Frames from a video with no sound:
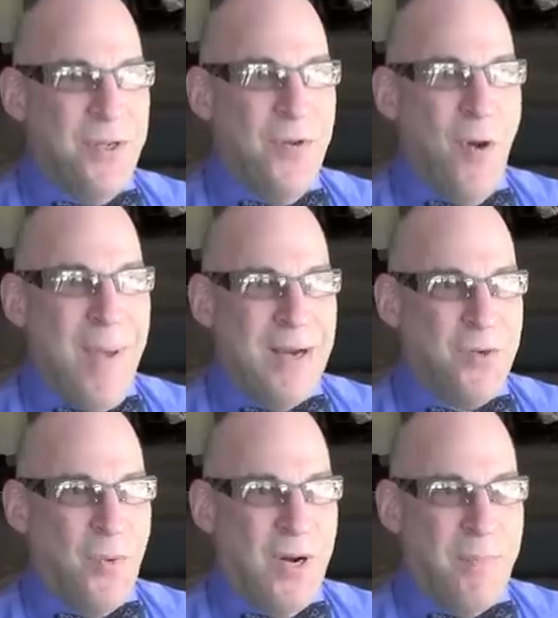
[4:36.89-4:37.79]
you go back
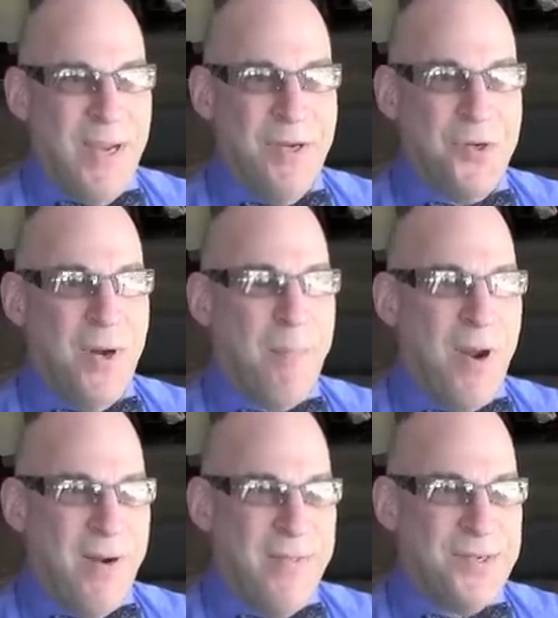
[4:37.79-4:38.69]
to work because you're not
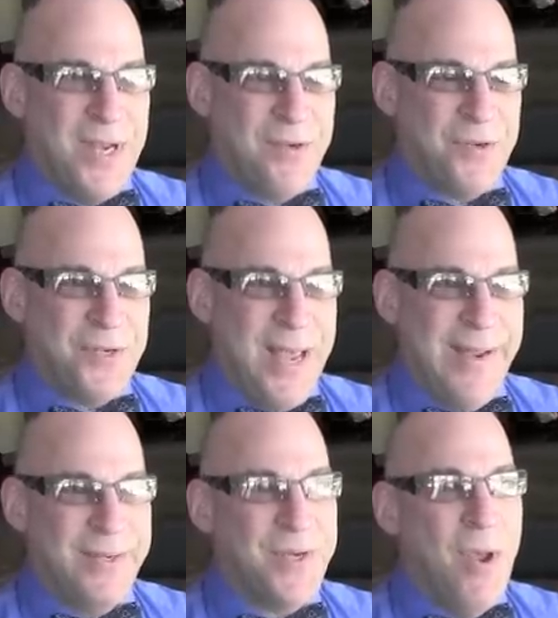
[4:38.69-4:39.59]
part of this
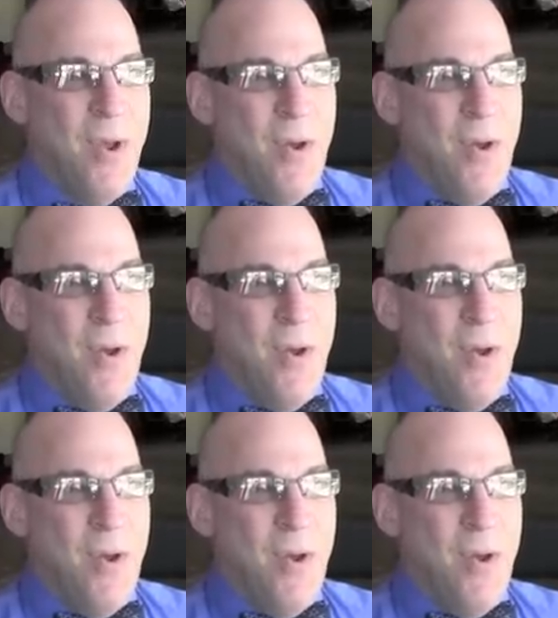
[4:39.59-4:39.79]
exercise,